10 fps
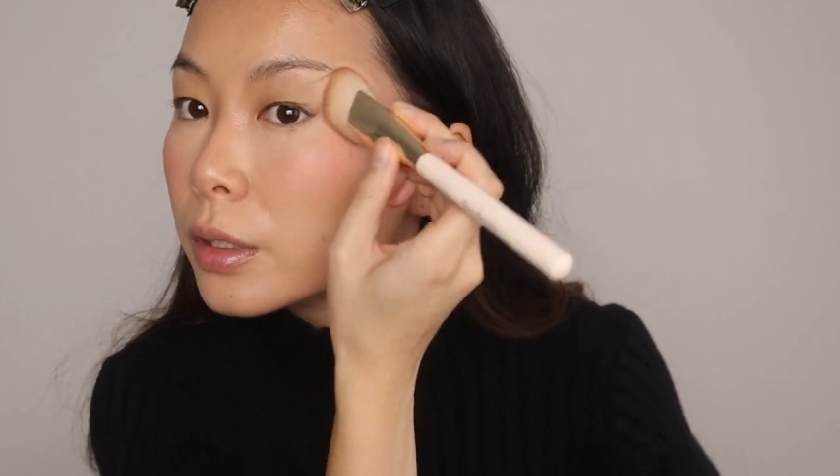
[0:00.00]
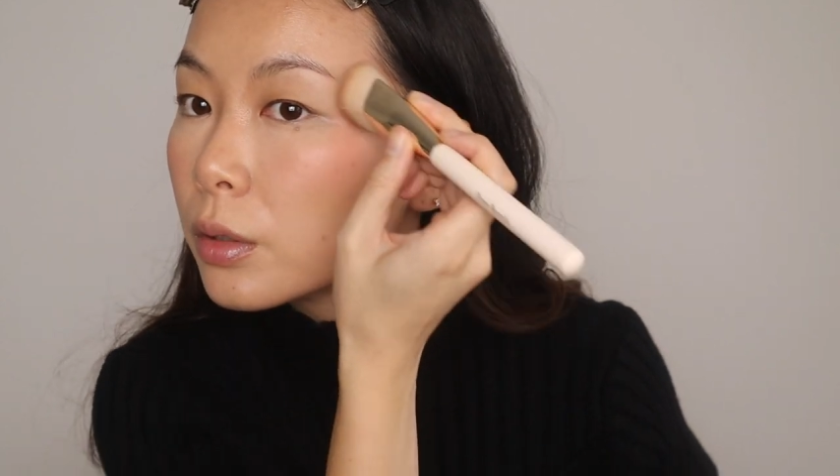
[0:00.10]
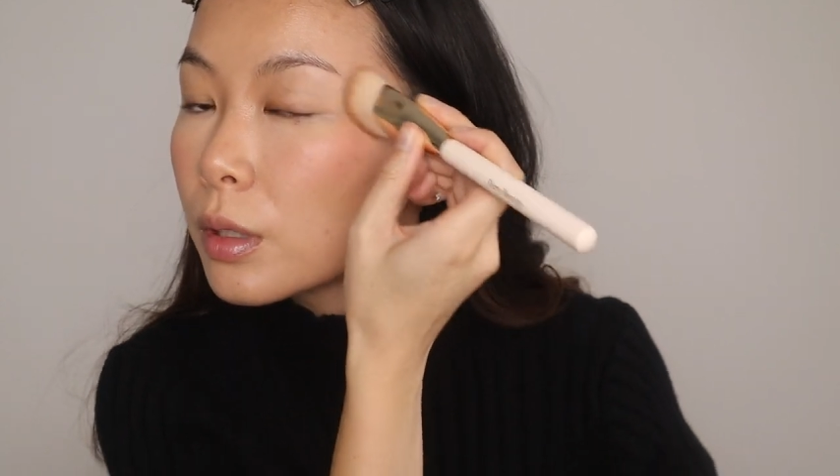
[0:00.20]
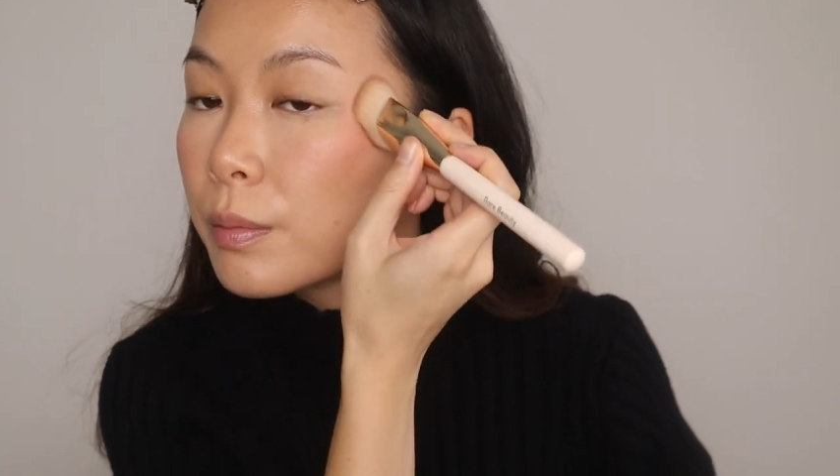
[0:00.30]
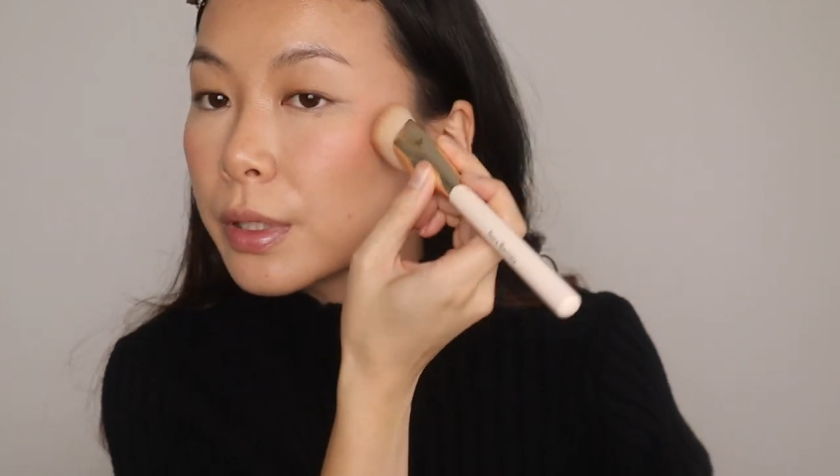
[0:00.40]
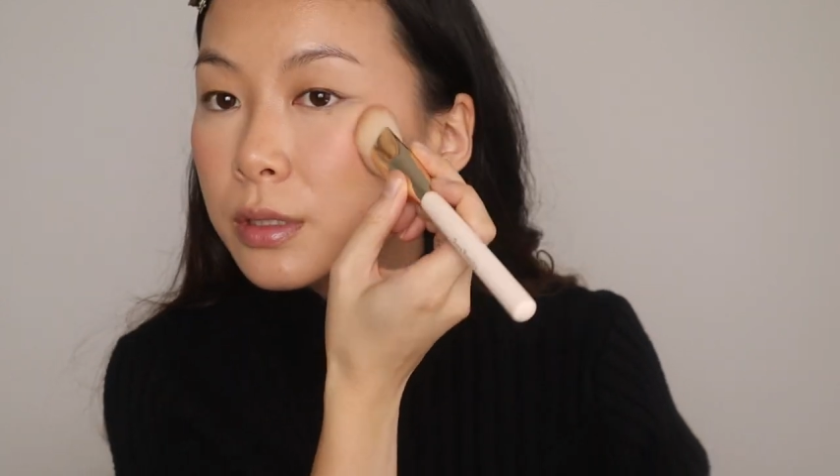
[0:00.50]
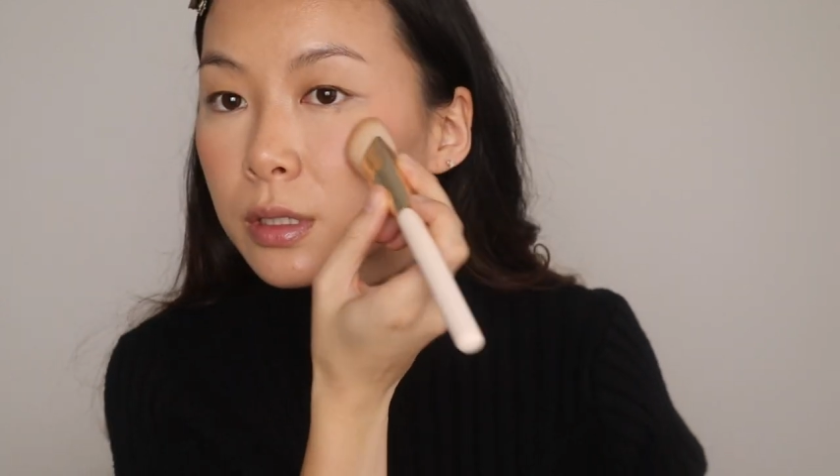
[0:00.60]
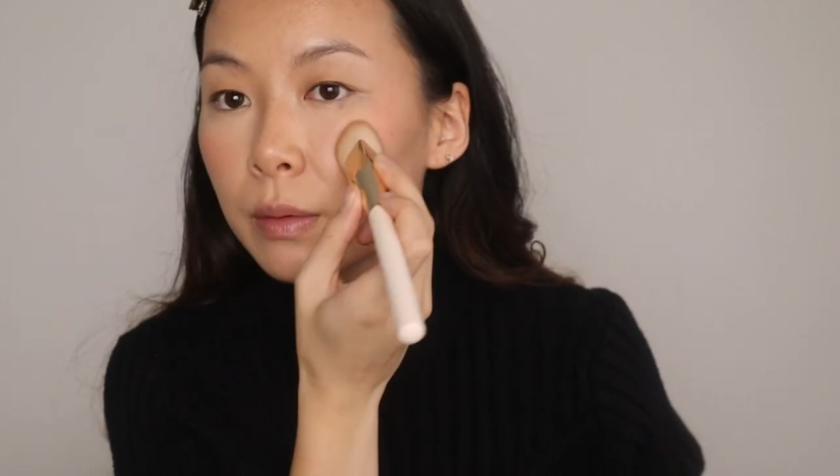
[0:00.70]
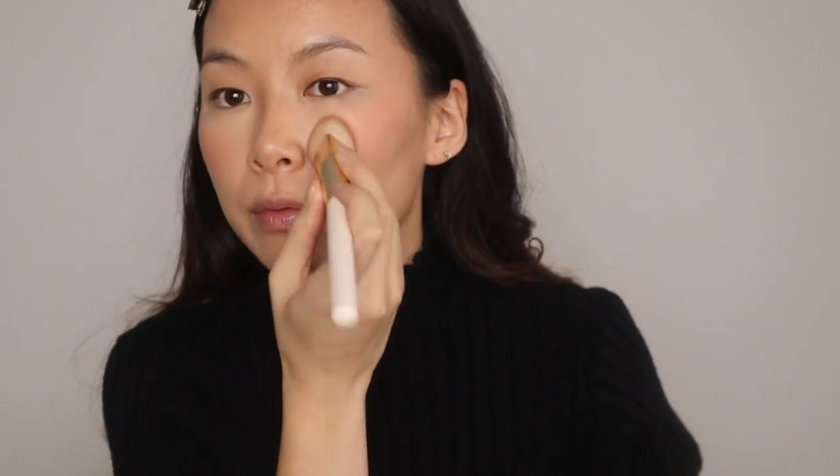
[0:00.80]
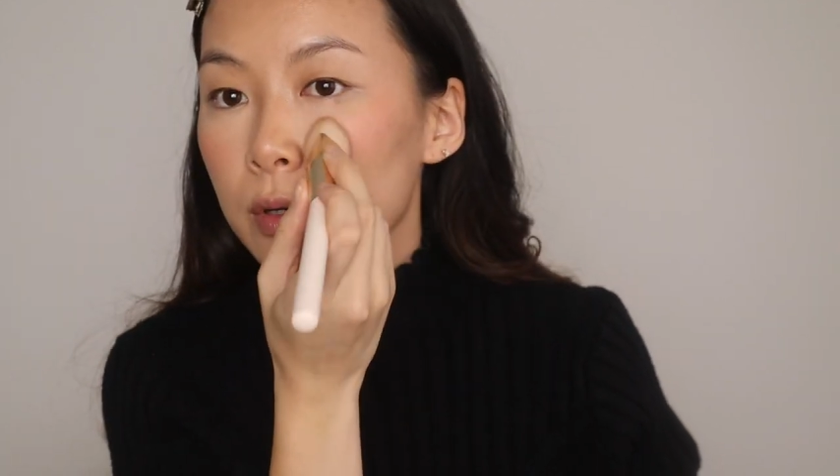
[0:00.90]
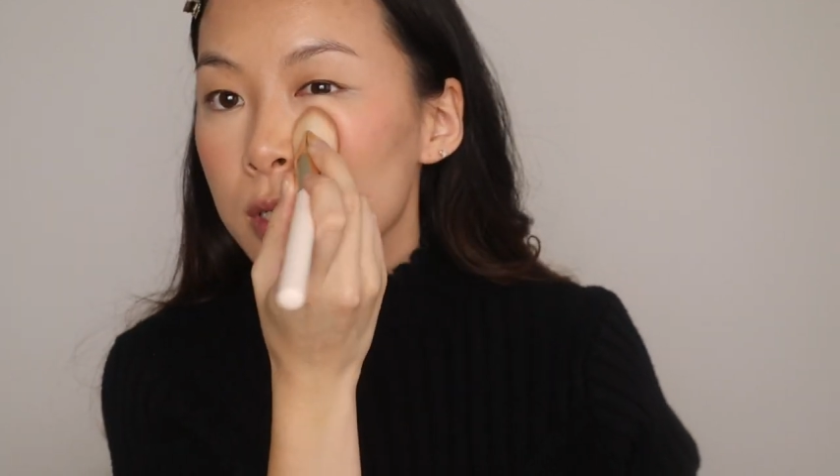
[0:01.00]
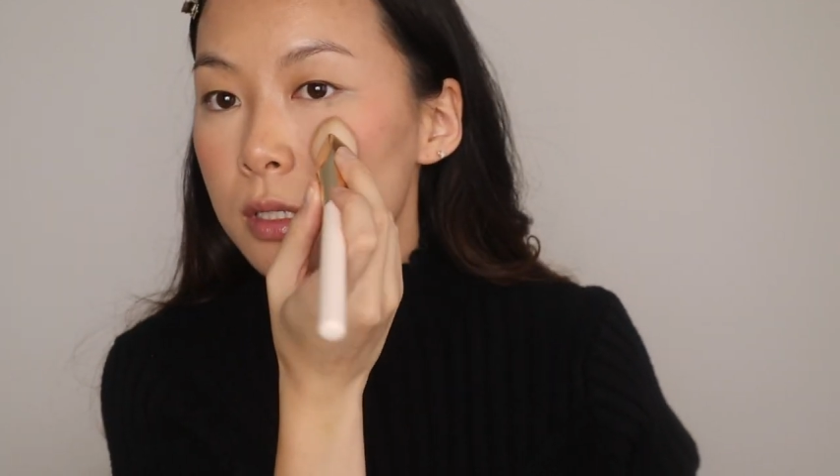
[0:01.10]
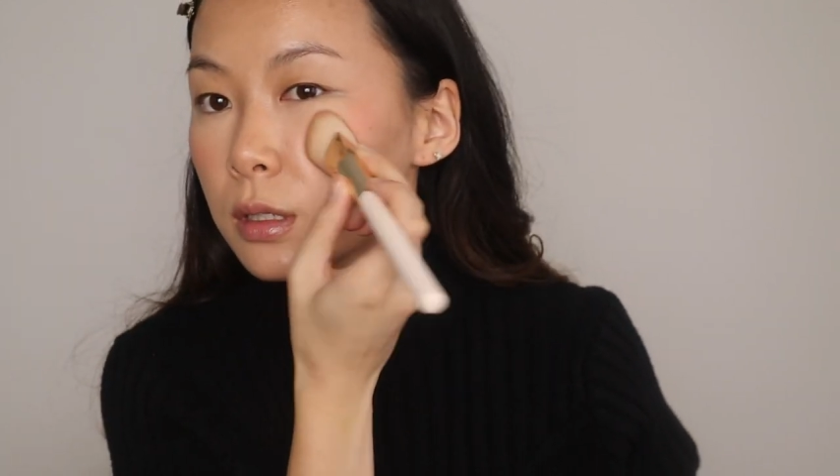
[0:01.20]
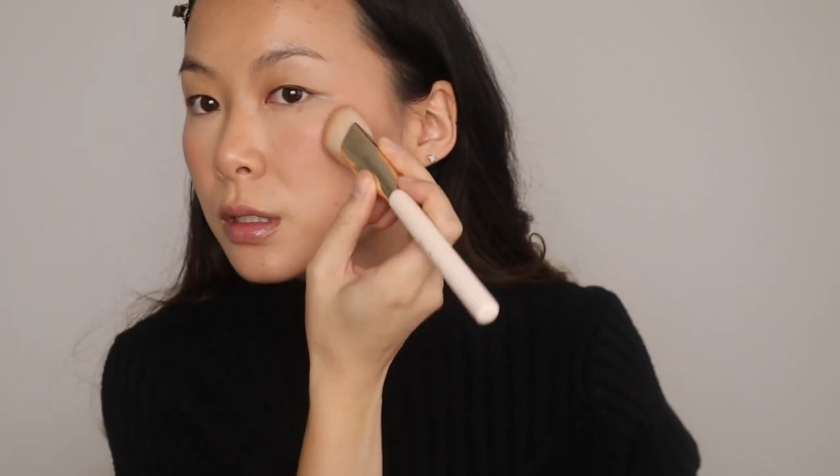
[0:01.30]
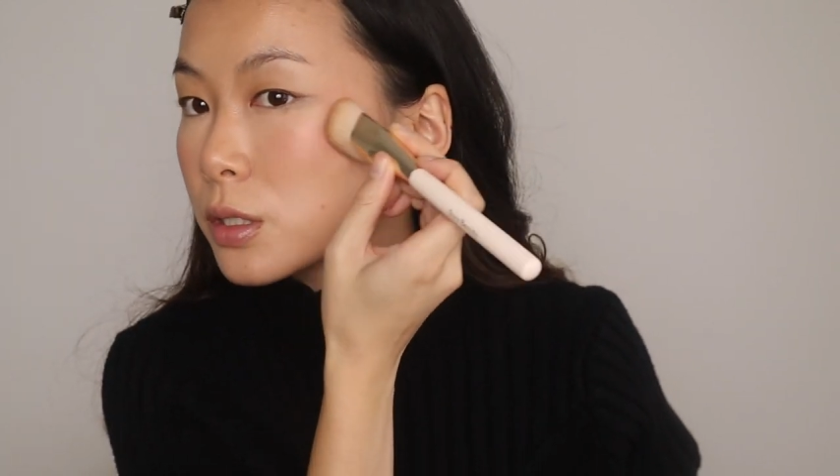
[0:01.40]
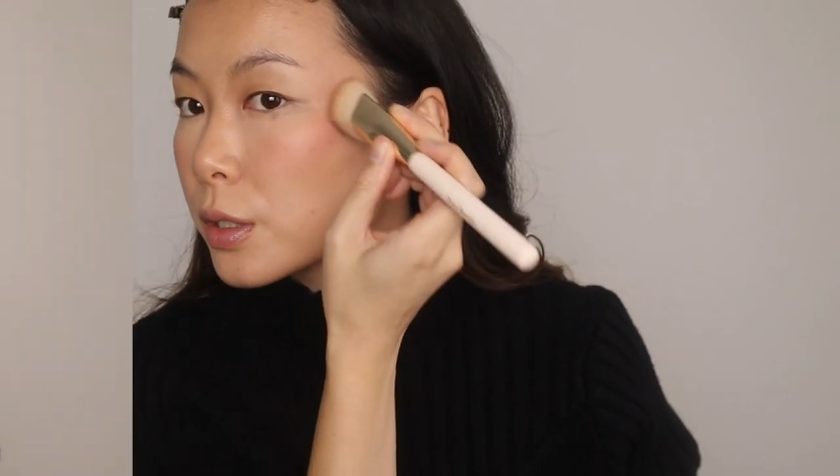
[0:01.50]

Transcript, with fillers: And you can build it up very easily